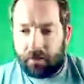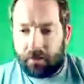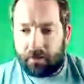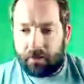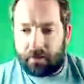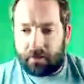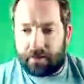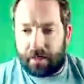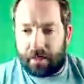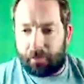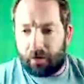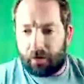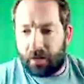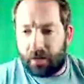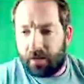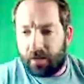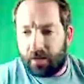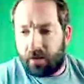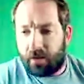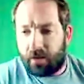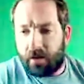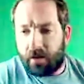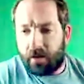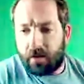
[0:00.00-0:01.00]

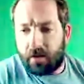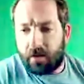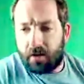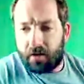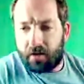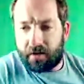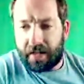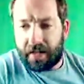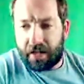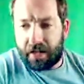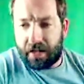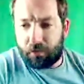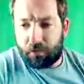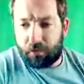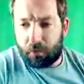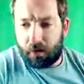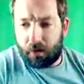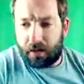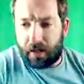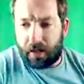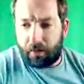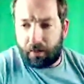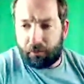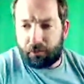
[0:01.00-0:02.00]
Timberland, that's
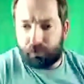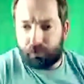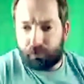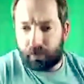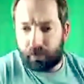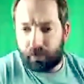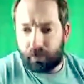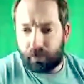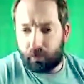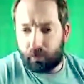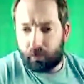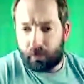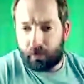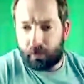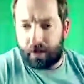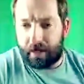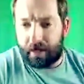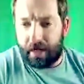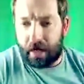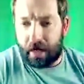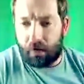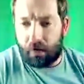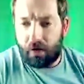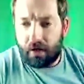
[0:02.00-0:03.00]
what I'm struggling with right
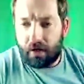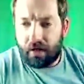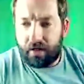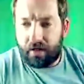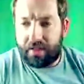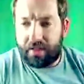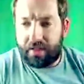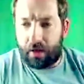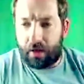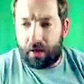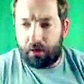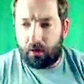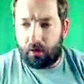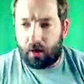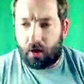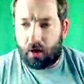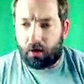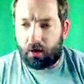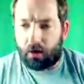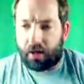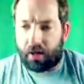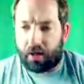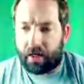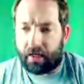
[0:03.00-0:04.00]
now. Down to
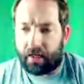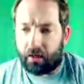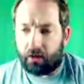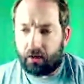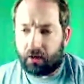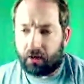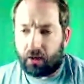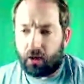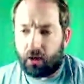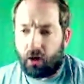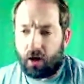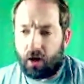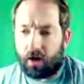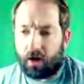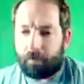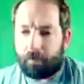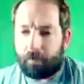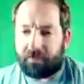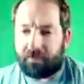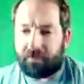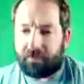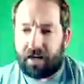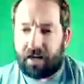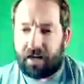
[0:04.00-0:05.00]
108, looking gaunt in my
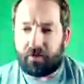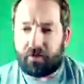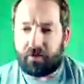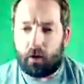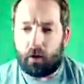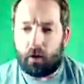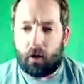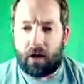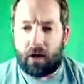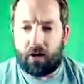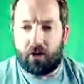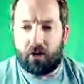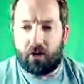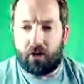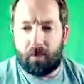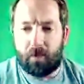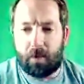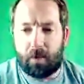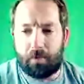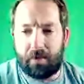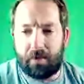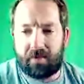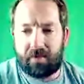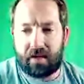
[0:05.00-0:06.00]
face, low energy,
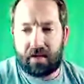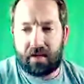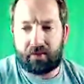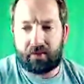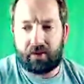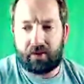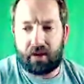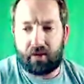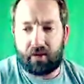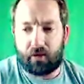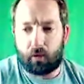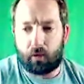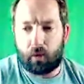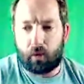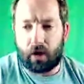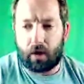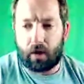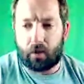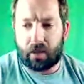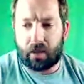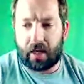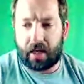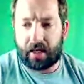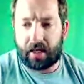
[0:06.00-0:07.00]
but midsection isn't where I
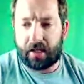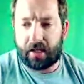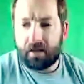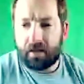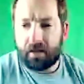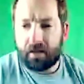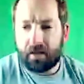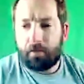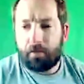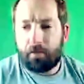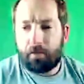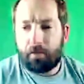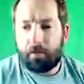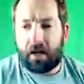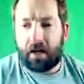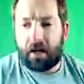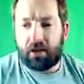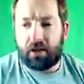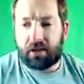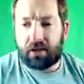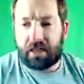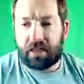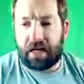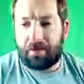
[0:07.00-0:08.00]
would like. But
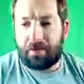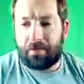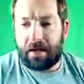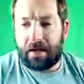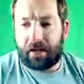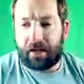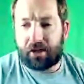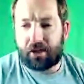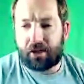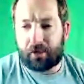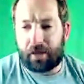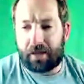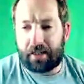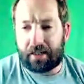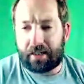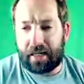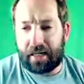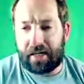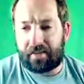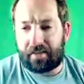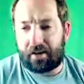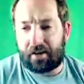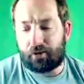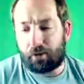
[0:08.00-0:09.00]
I just can't make strength
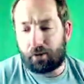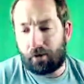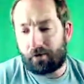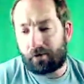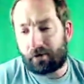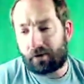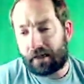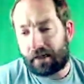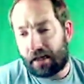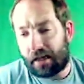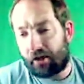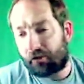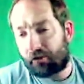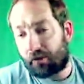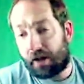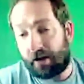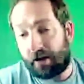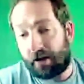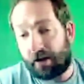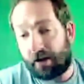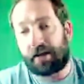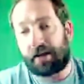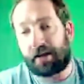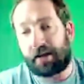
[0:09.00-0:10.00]
gains on 1,200 calories, right?
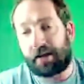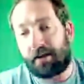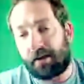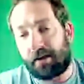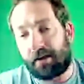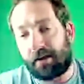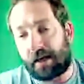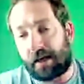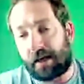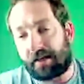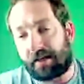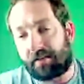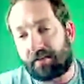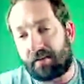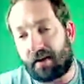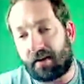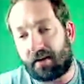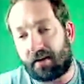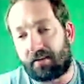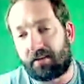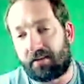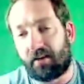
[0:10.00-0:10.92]
That sucks.